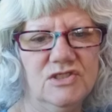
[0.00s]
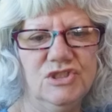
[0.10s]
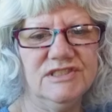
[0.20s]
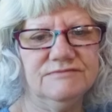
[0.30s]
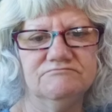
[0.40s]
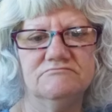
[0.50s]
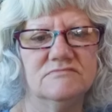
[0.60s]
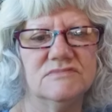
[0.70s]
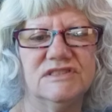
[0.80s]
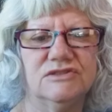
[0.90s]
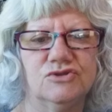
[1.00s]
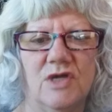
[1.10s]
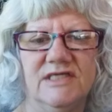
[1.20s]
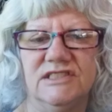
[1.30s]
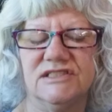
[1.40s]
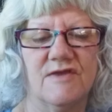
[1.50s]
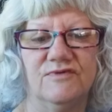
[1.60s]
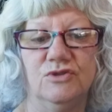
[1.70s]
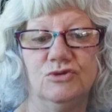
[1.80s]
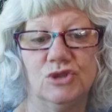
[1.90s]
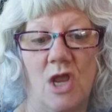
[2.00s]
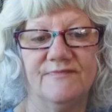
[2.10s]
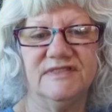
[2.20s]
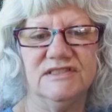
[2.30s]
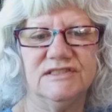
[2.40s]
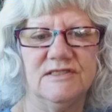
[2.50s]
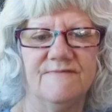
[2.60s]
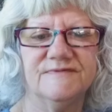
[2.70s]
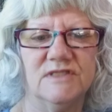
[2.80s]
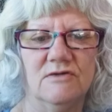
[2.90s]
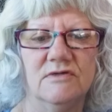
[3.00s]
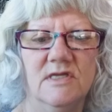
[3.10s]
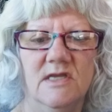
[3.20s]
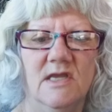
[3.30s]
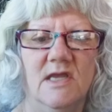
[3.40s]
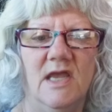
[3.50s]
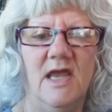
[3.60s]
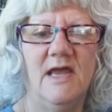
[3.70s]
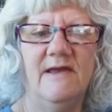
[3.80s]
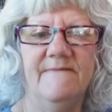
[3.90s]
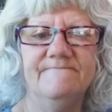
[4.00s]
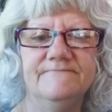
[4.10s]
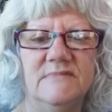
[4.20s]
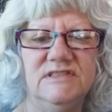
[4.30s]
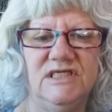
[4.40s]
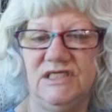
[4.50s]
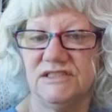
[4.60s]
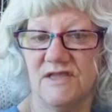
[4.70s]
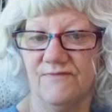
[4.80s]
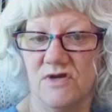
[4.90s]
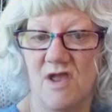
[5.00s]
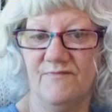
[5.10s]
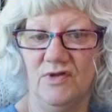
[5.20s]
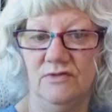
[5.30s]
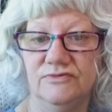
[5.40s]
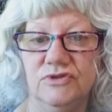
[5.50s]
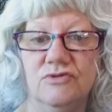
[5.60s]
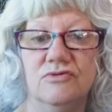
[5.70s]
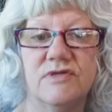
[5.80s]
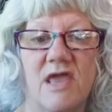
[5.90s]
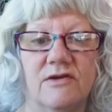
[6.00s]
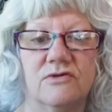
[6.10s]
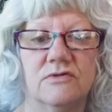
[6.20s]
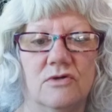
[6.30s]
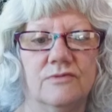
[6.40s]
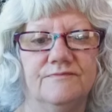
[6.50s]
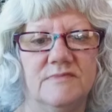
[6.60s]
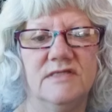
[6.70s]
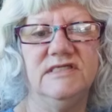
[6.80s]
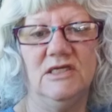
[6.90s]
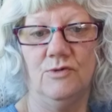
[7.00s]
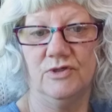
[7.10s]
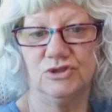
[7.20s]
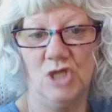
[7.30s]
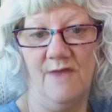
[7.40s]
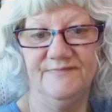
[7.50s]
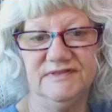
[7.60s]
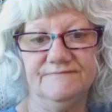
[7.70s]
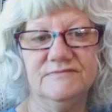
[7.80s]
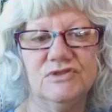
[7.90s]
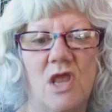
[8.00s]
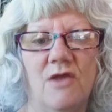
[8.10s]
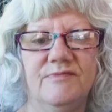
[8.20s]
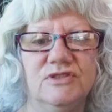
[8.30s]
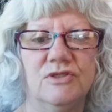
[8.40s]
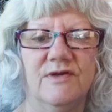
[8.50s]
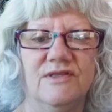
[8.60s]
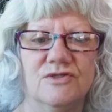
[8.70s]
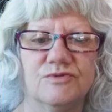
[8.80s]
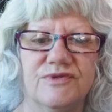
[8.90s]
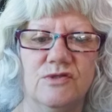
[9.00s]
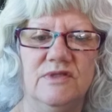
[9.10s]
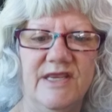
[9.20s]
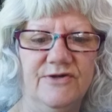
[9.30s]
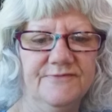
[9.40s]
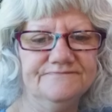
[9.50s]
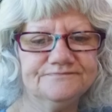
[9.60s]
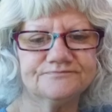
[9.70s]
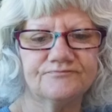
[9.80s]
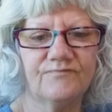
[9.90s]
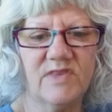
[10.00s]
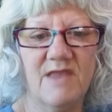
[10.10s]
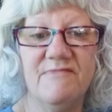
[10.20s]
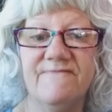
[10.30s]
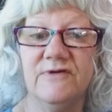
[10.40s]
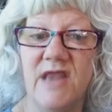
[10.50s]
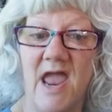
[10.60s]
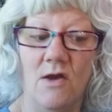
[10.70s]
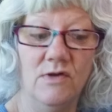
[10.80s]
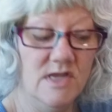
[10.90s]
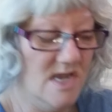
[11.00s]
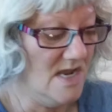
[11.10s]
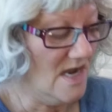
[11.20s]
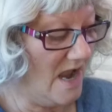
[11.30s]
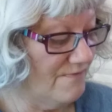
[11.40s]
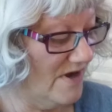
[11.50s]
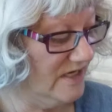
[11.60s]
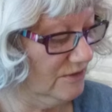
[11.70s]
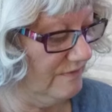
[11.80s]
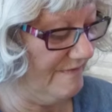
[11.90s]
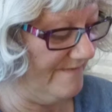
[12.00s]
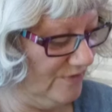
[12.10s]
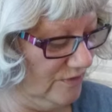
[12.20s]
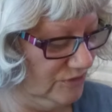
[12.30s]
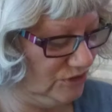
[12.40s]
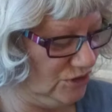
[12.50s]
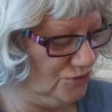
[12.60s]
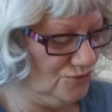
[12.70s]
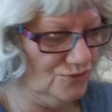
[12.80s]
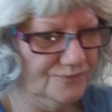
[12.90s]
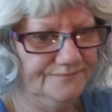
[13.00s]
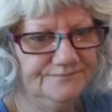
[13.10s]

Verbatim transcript: Just try to discover new shops and stuff. So, um, did discover a couple new kind of or needlework shops. So I'll be sharing those with you later. But for now, I want you to remember to